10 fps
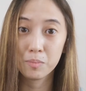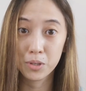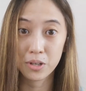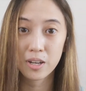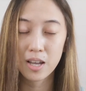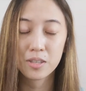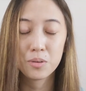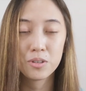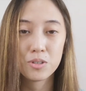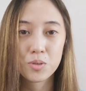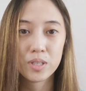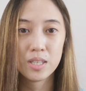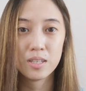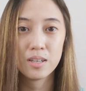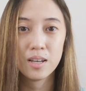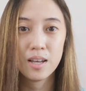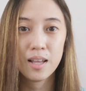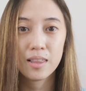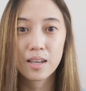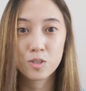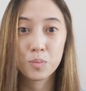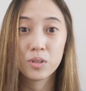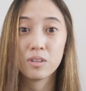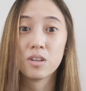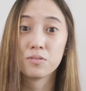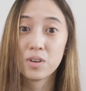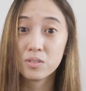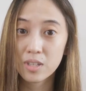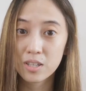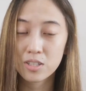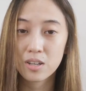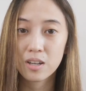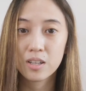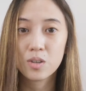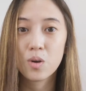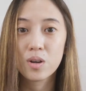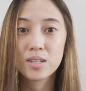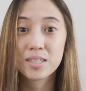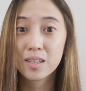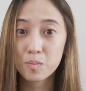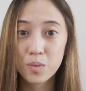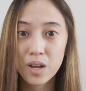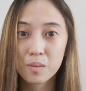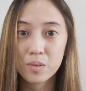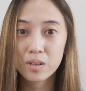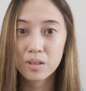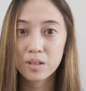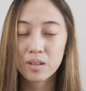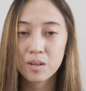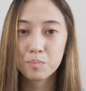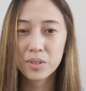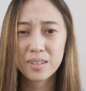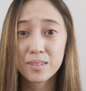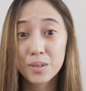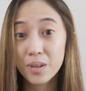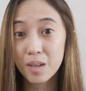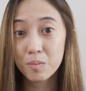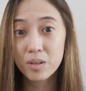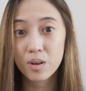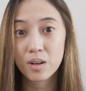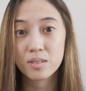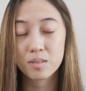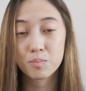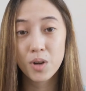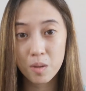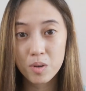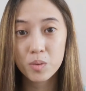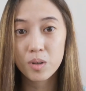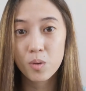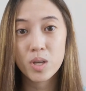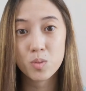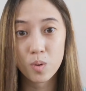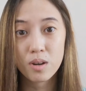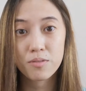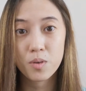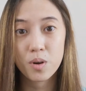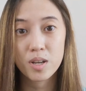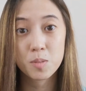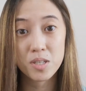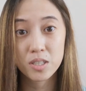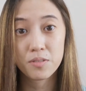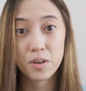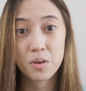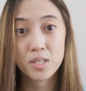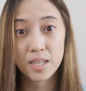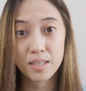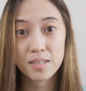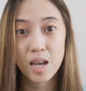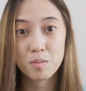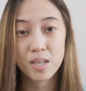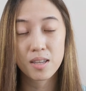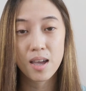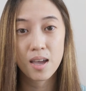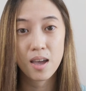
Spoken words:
look. I don't usually like to put a lot of foundation or skin primer. But don't get me wrong, primer would always work especially for those skin types that